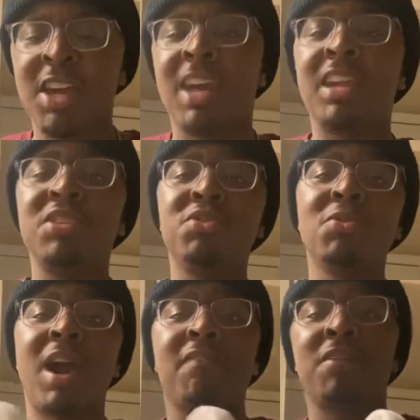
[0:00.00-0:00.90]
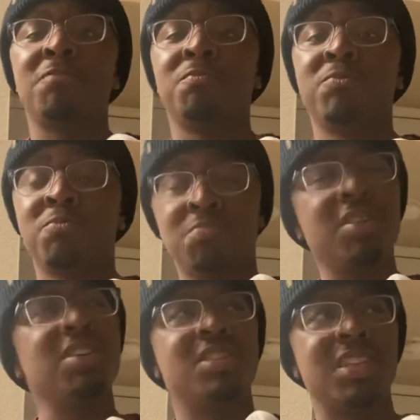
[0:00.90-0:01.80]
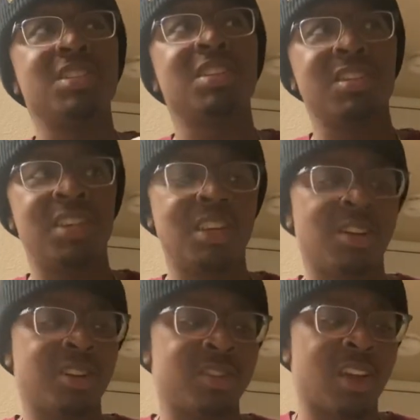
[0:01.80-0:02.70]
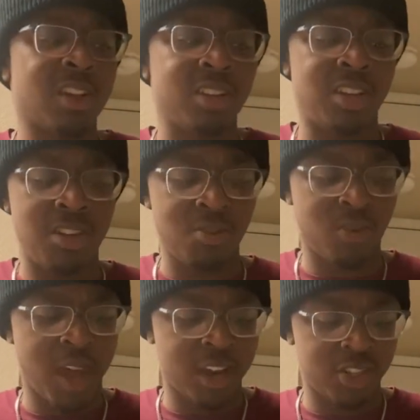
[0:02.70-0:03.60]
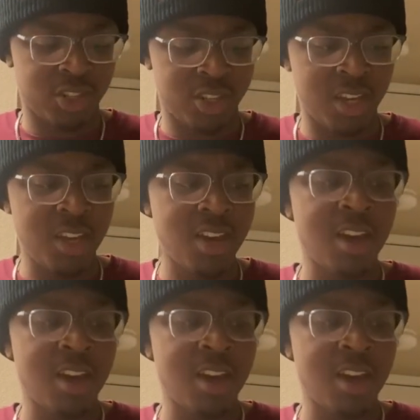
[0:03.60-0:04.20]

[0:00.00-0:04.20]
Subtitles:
And then you do have a pretty decently solid heel, actually.